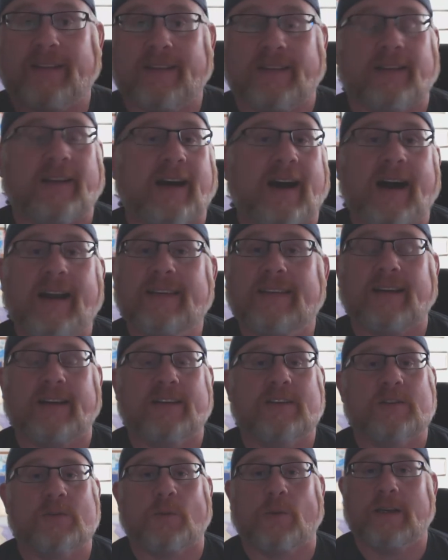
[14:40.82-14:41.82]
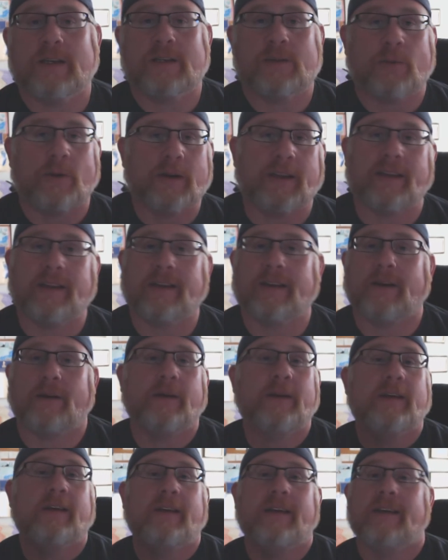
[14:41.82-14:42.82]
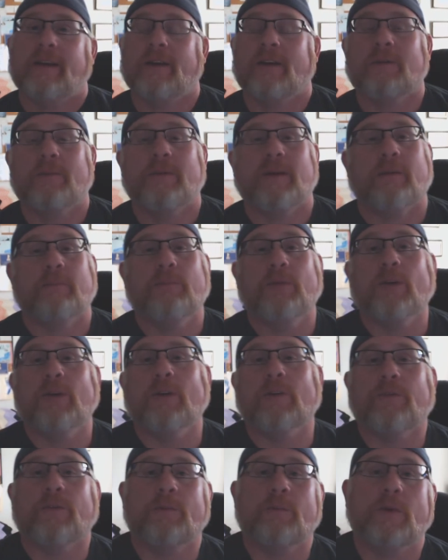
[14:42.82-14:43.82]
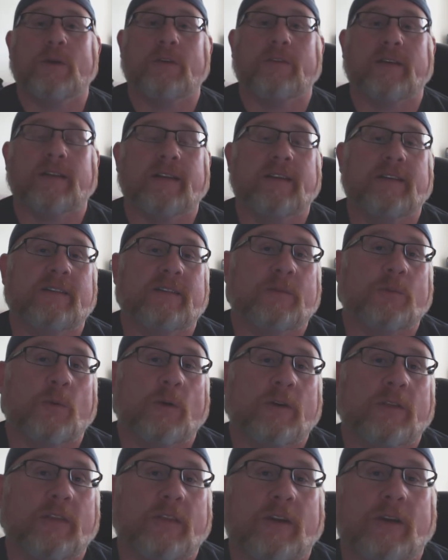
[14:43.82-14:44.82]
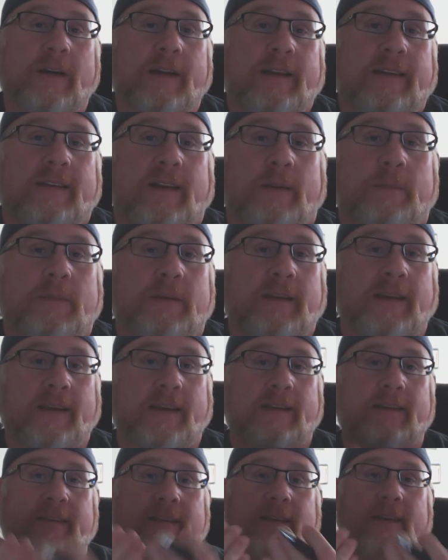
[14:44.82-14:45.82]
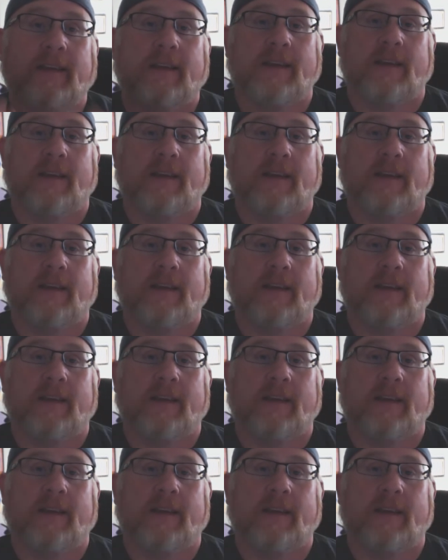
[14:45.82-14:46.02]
Hindsight's 2020. It would have been a beautiful move, at least worth 30-something ticks,